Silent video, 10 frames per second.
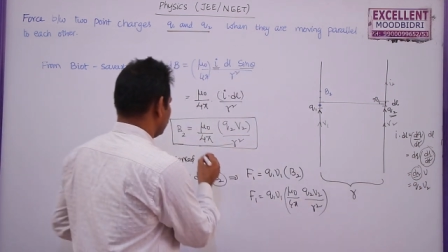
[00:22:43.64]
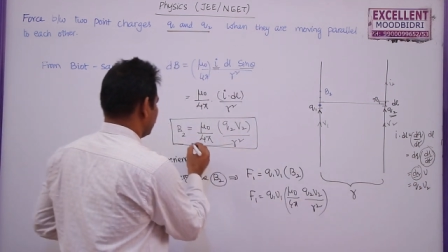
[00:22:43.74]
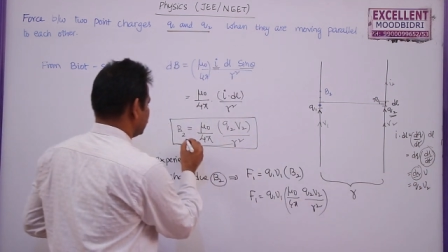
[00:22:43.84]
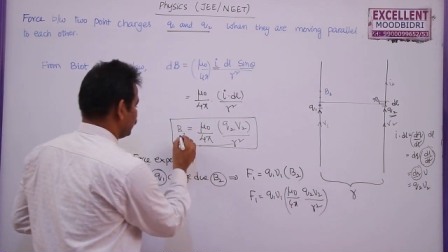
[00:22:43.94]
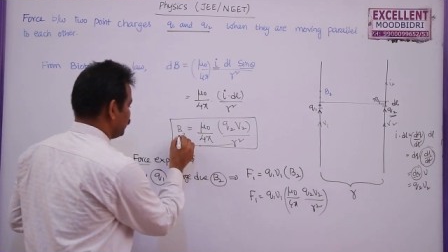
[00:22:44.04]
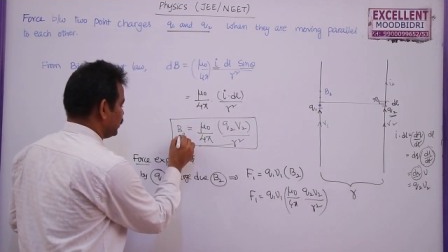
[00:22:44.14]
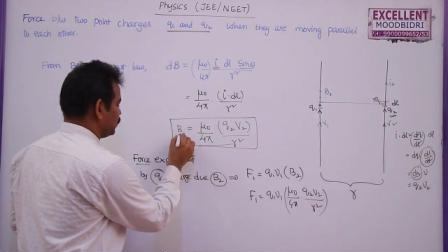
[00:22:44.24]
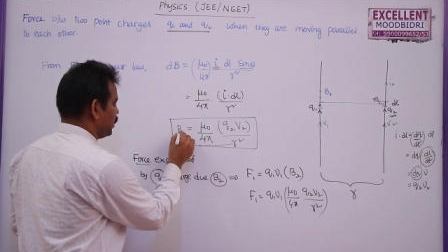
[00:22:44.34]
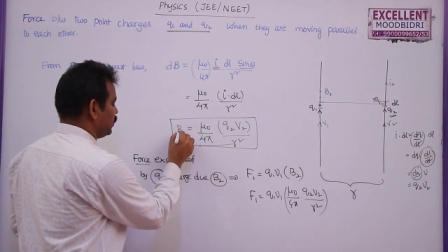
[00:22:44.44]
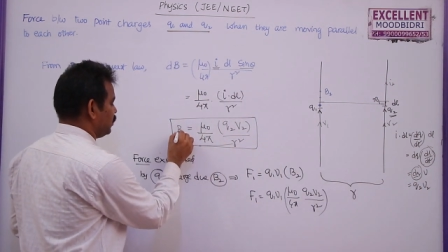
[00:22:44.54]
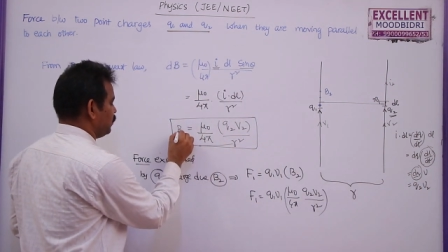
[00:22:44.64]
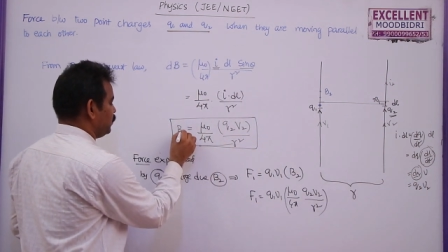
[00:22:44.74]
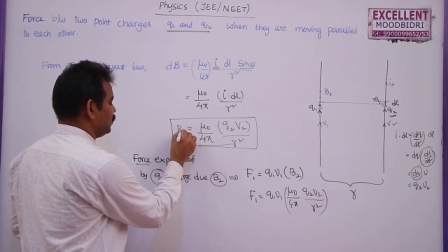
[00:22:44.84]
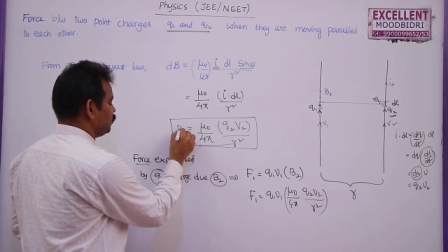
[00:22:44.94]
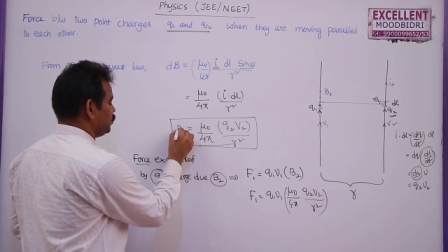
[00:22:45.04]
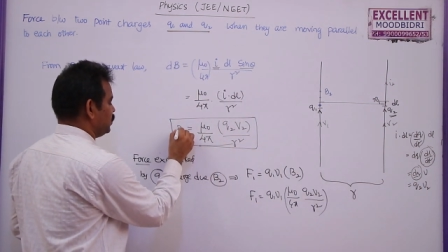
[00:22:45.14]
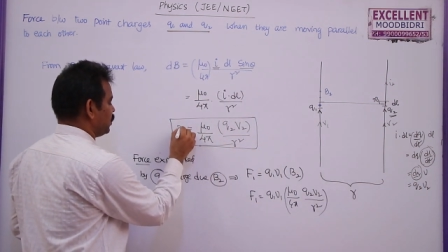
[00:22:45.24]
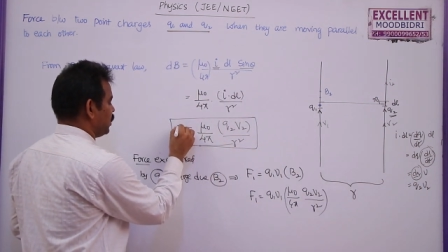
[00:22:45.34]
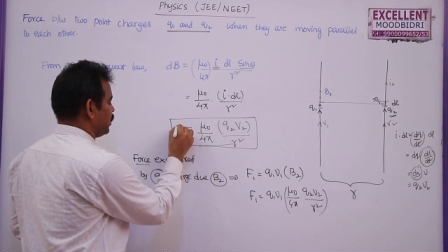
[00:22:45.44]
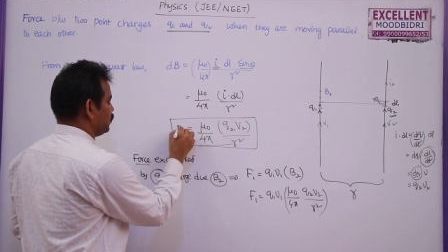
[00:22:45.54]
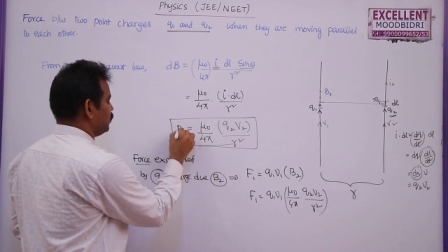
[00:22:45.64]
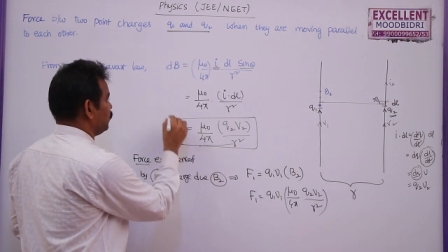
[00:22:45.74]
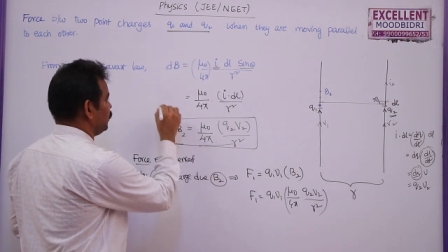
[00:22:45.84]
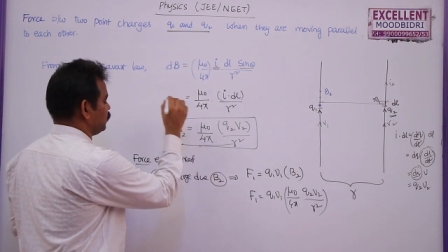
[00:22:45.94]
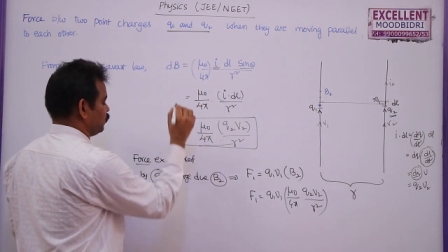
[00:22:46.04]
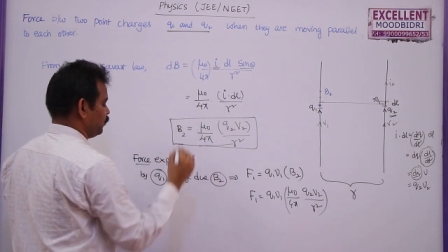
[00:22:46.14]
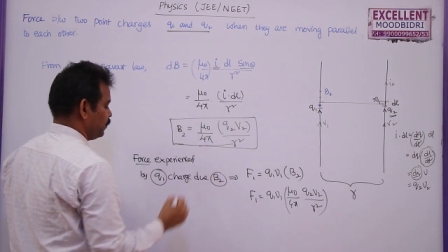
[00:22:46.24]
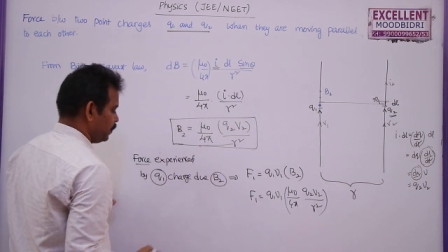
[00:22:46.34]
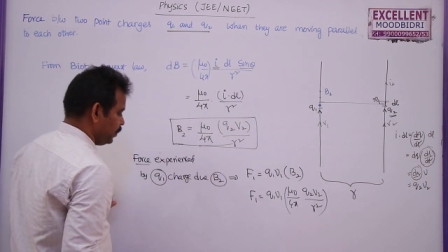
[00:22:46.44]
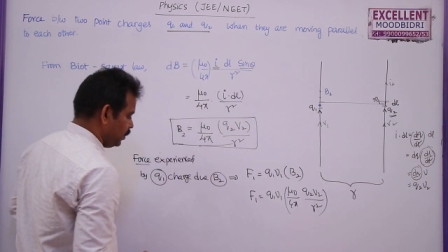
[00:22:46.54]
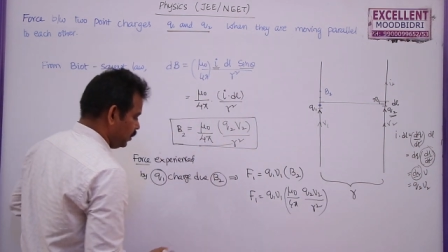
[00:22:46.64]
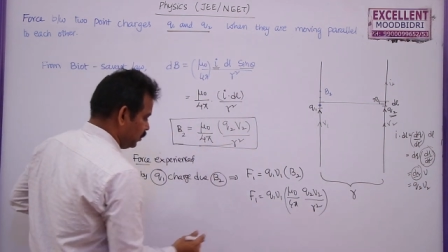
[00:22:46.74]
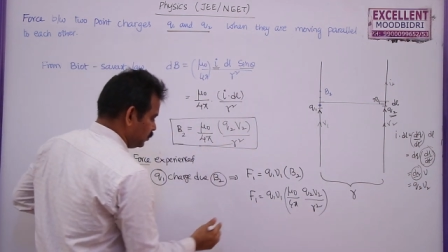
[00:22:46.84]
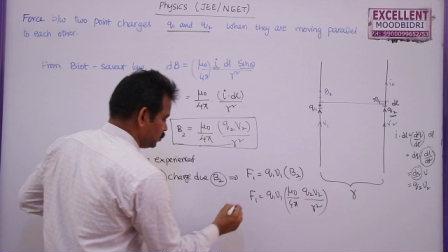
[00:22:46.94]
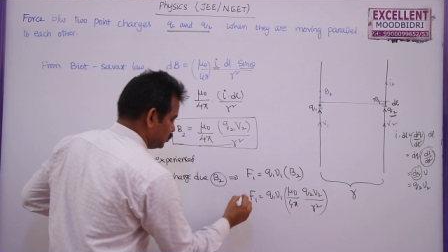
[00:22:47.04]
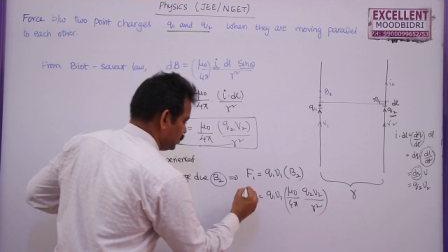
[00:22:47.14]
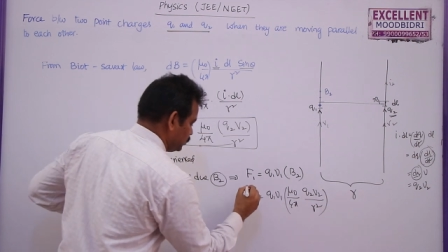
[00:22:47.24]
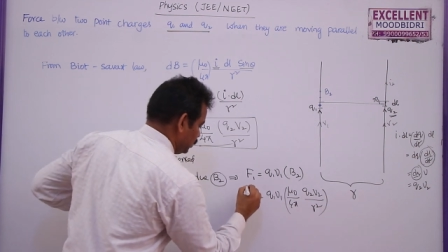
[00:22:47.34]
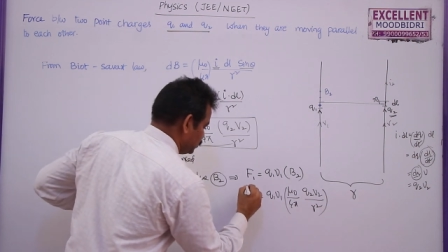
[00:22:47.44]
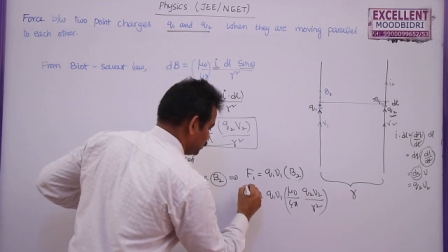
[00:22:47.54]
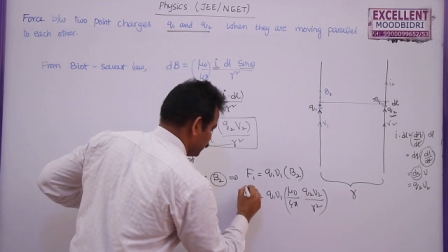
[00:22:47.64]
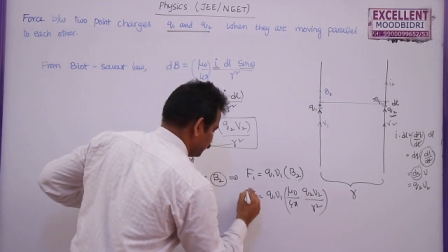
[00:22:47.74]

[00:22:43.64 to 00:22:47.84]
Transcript: So that's why I'm writing directly b2 here, not db2. So this is the